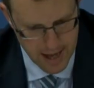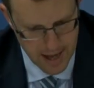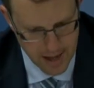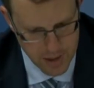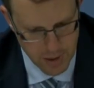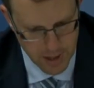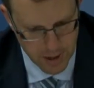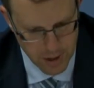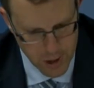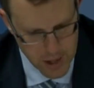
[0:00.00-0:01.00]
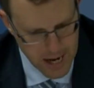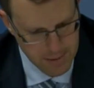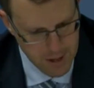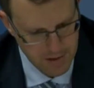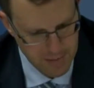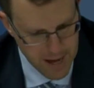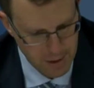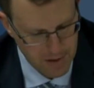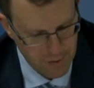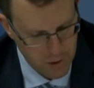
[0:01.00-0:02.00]
uh, to encourage adoption of
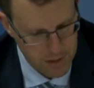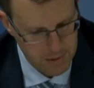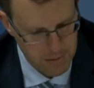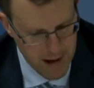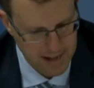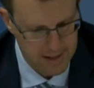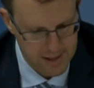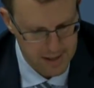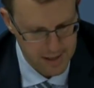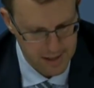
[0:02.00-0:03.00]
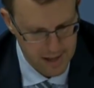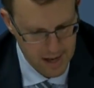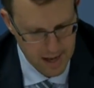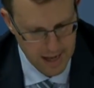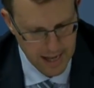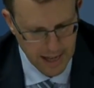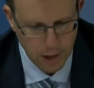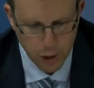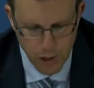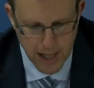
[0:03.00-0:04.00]
better enforcement practices,
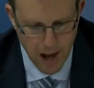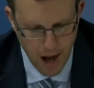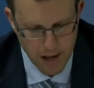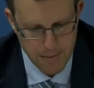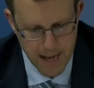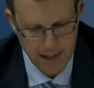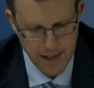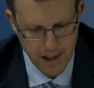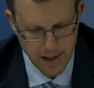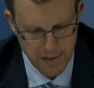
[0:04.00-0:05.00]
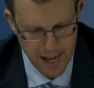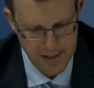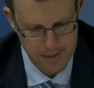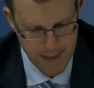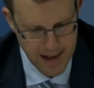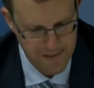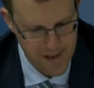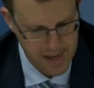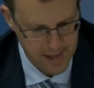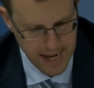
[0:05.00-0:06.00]
including automated advanced
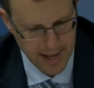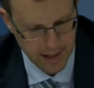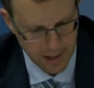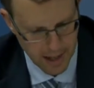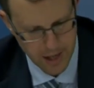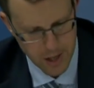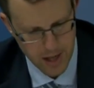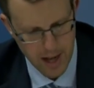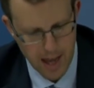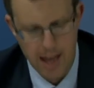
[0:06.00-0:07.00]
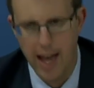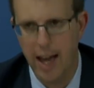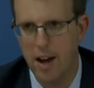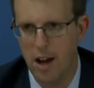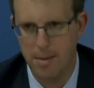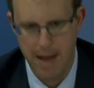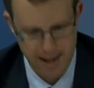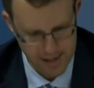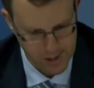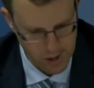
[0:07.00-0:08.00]
manifest data collection and
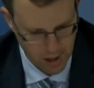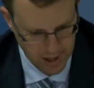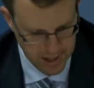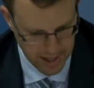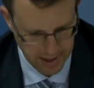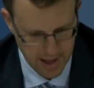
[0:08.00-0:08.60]
automated targeting.